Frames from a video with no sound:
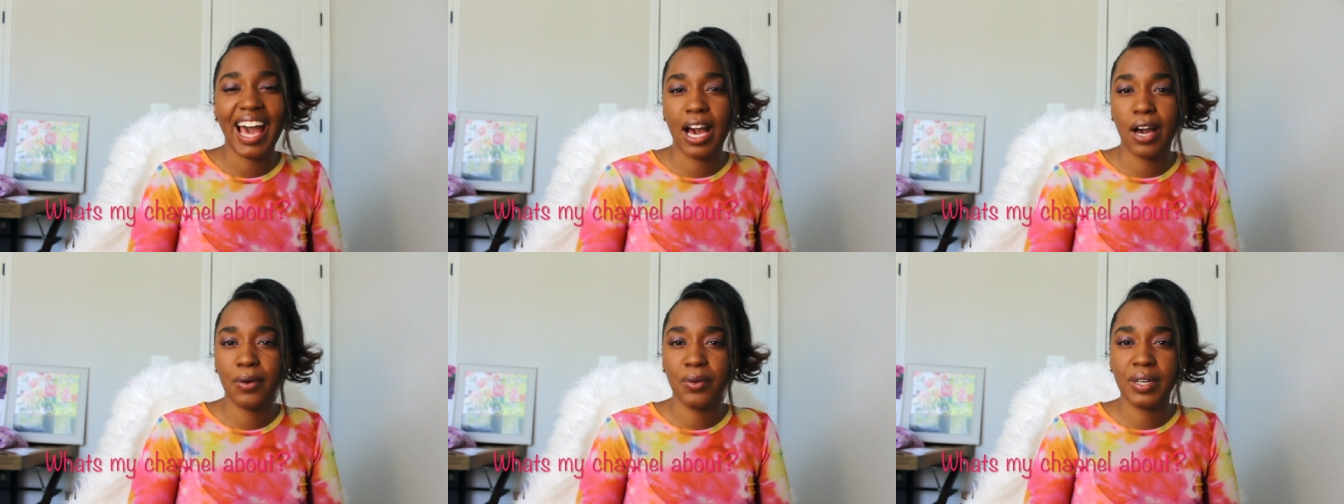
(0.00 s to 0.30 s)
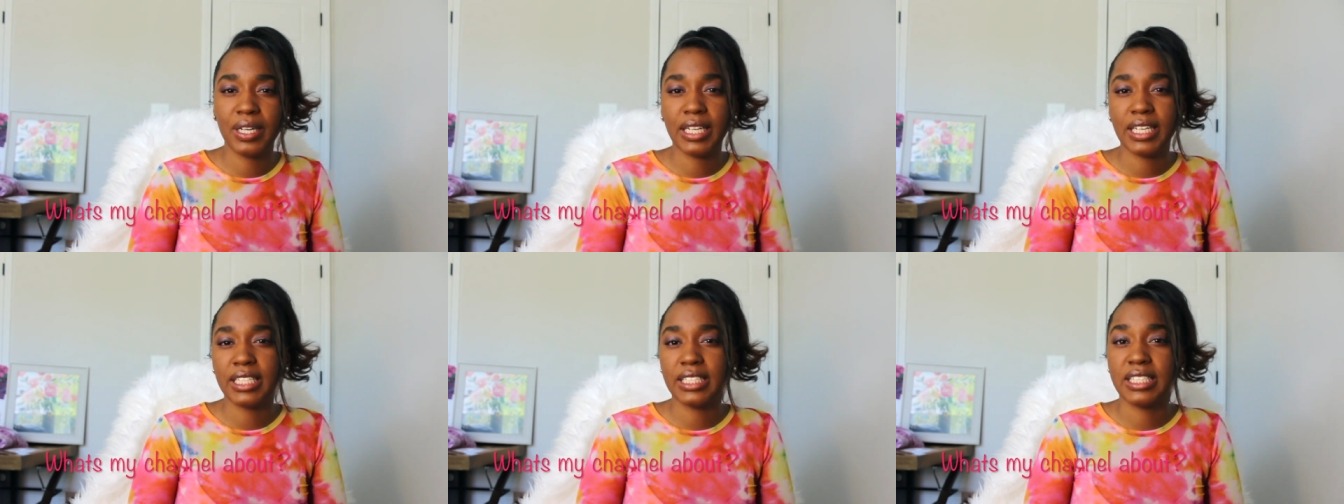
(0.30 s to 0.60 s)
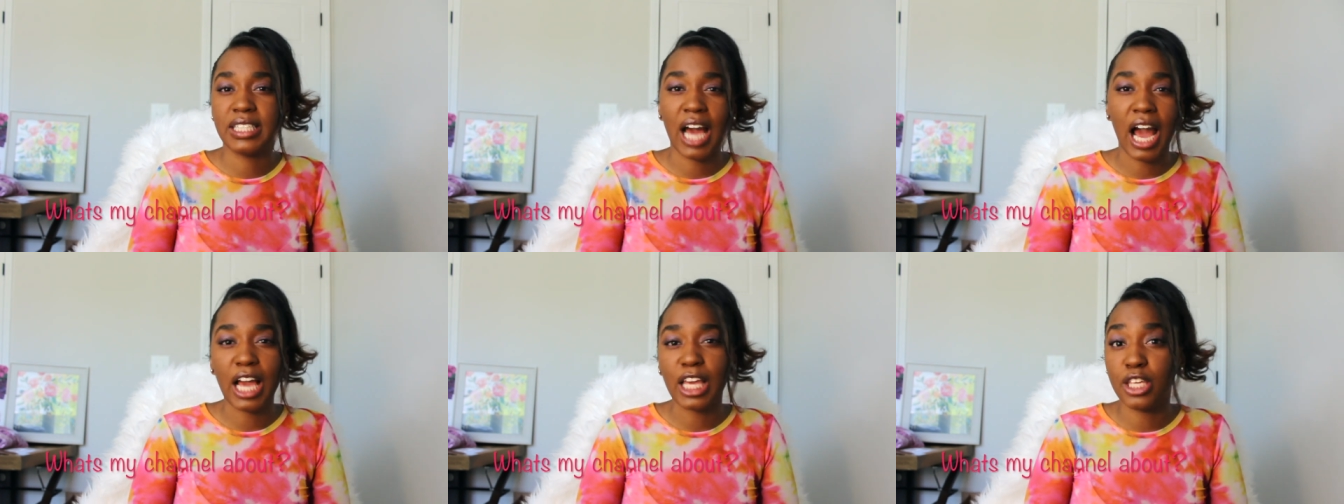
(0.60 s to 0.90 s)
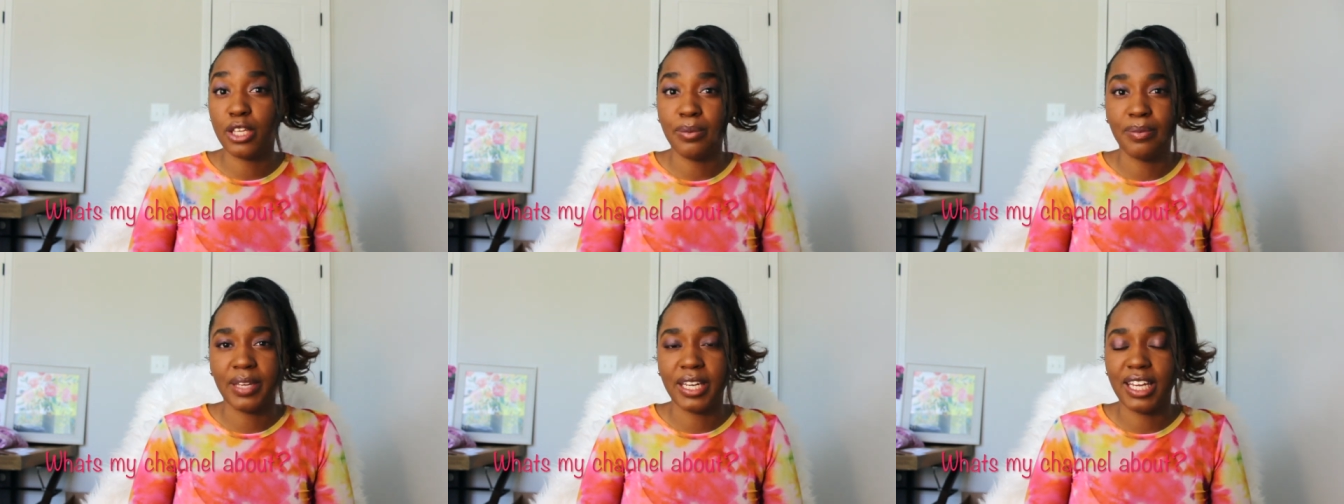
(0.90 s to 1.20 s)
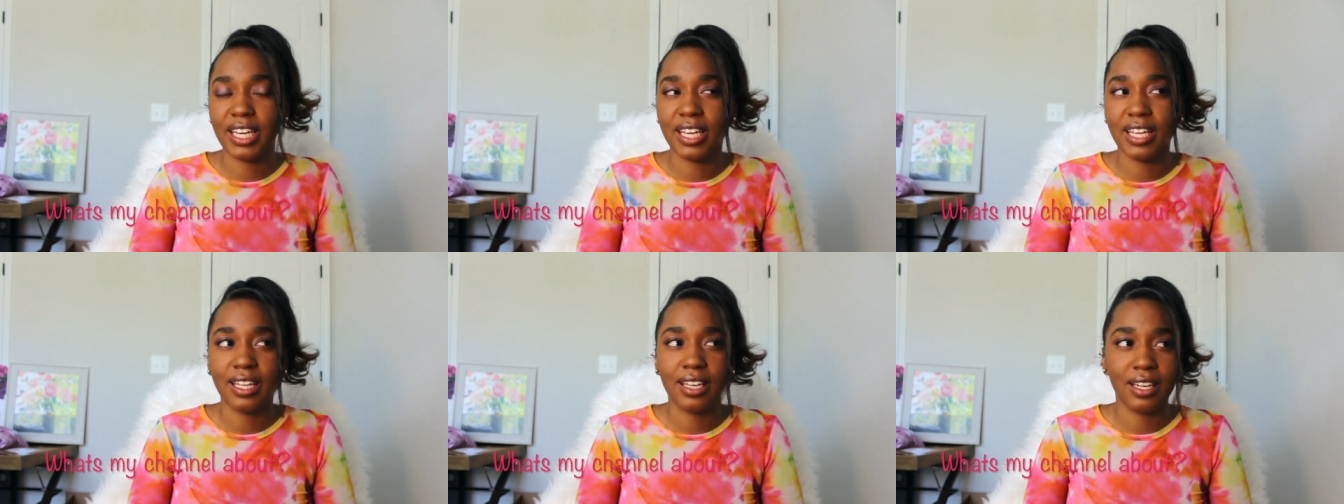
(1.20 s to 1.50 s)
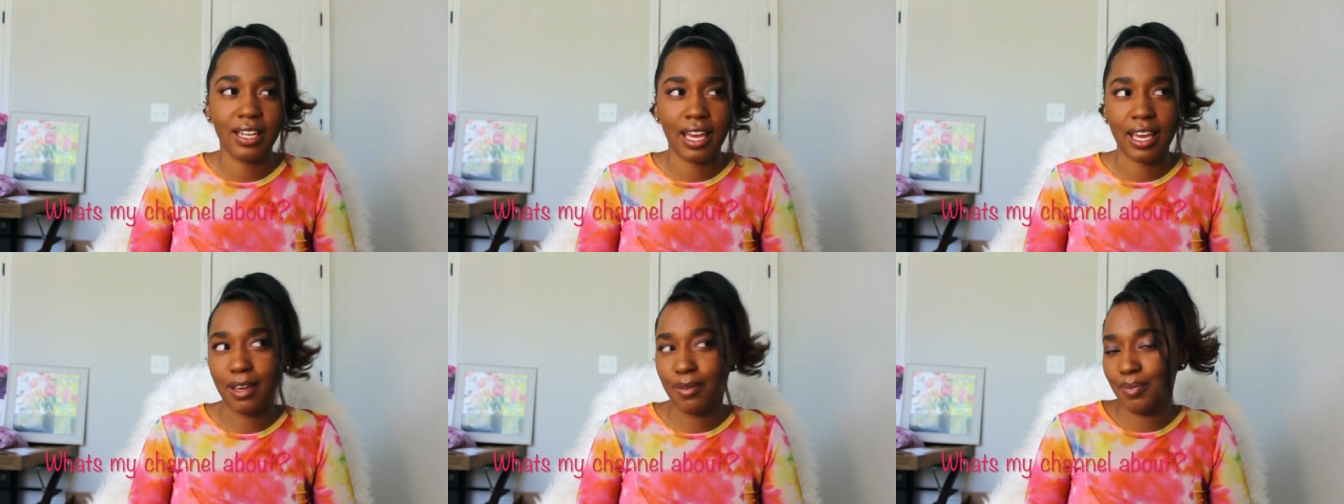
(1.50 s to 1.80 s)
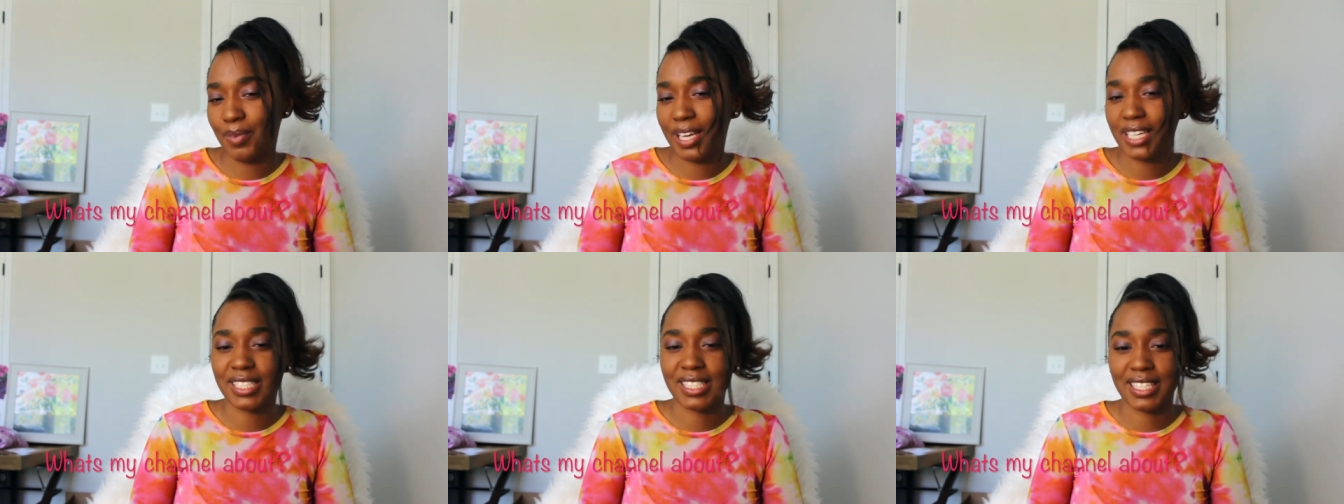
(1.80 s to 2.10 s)
I want it documented,
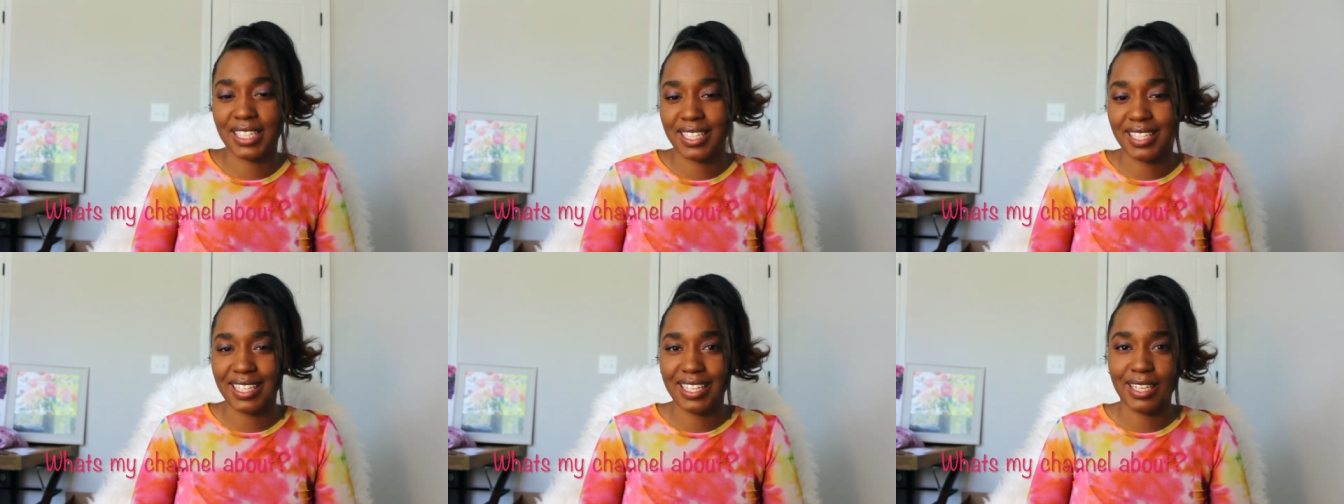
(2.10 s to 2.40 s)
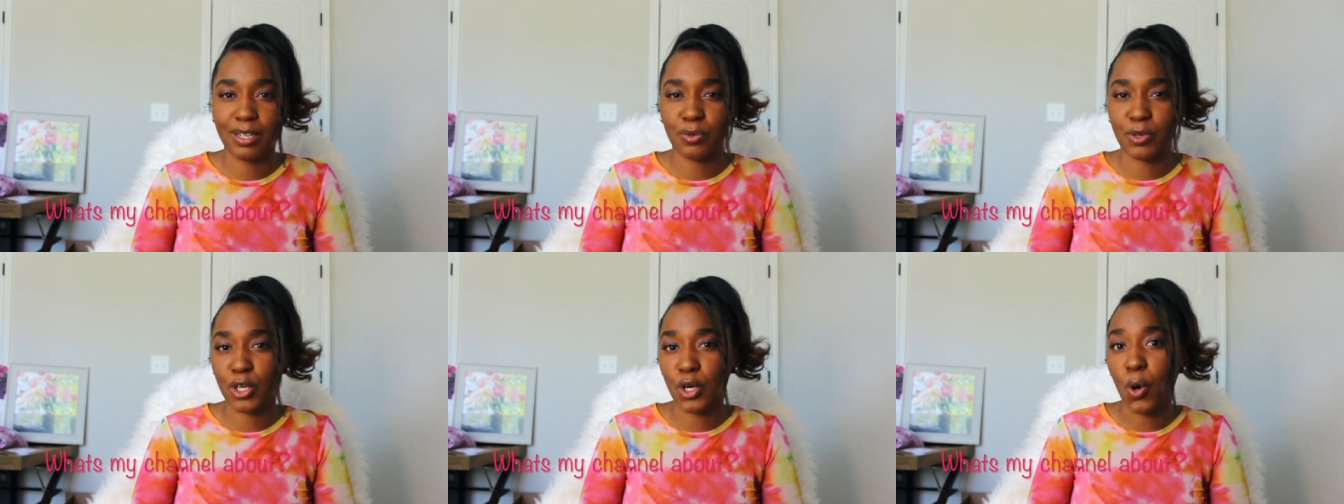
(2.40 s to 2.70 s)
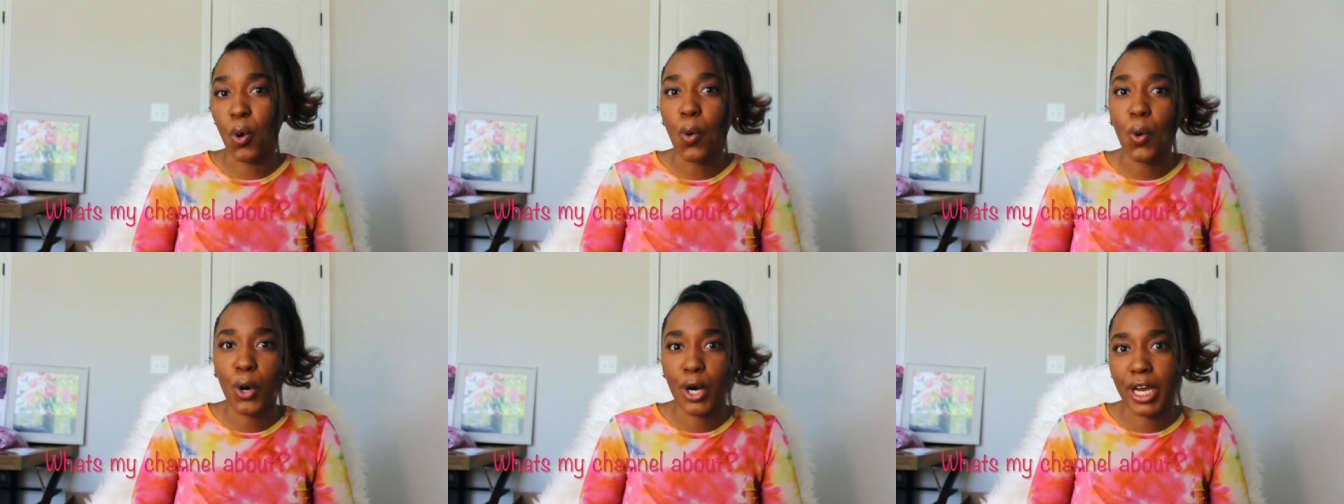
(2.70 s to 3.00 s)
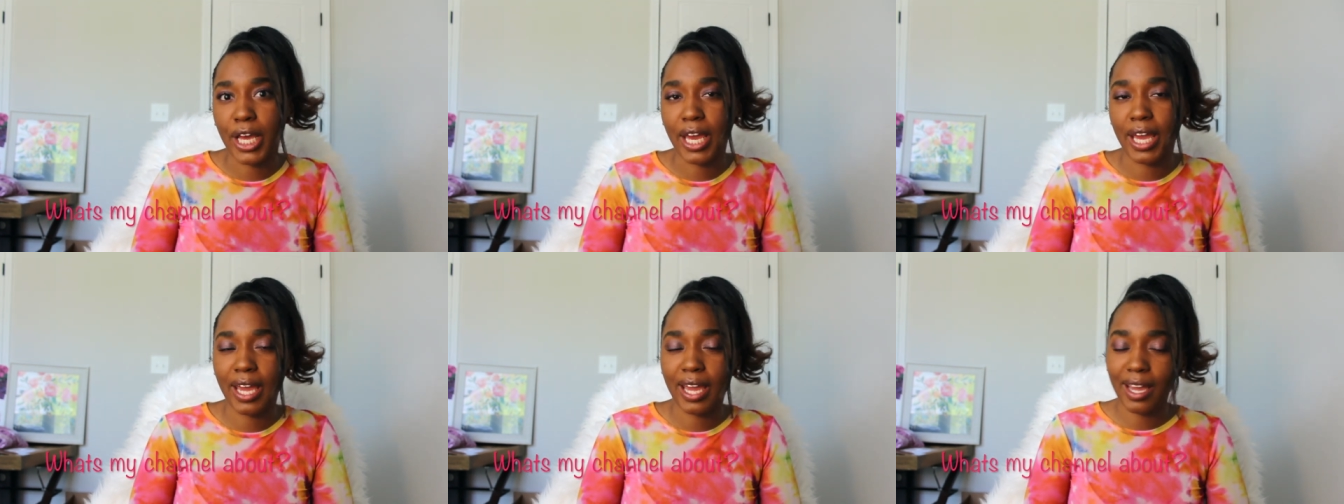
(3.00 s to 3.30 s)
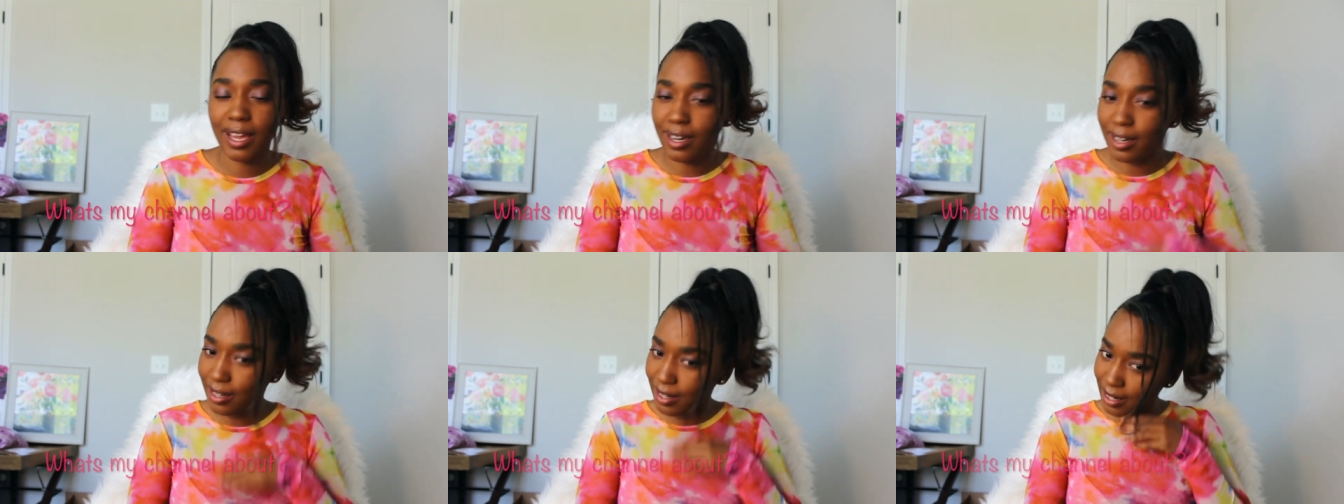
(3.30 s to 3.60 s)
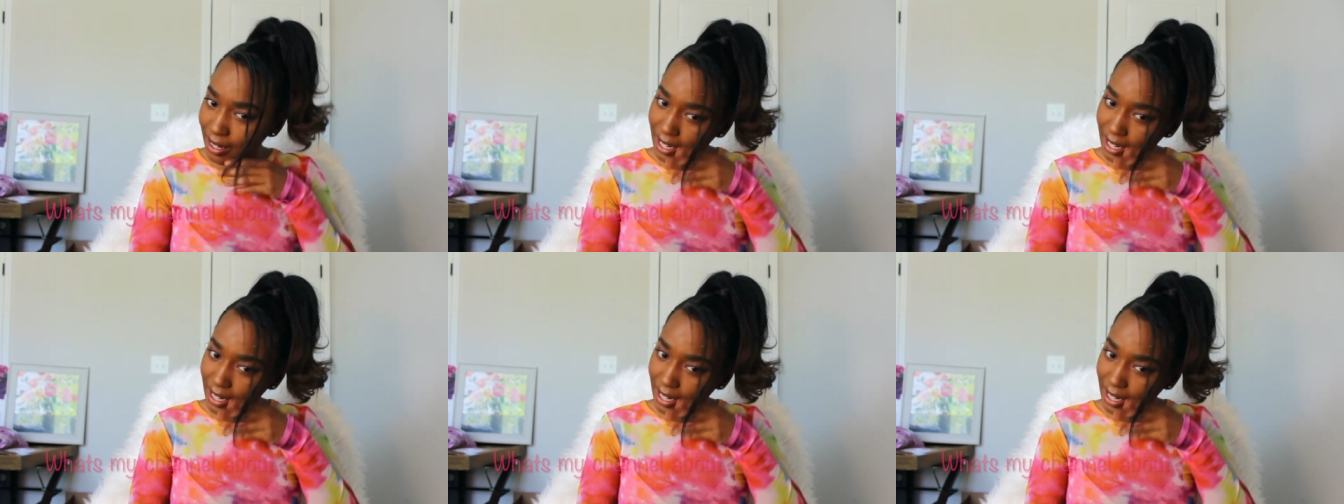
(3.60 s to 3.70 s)
like basically recorded.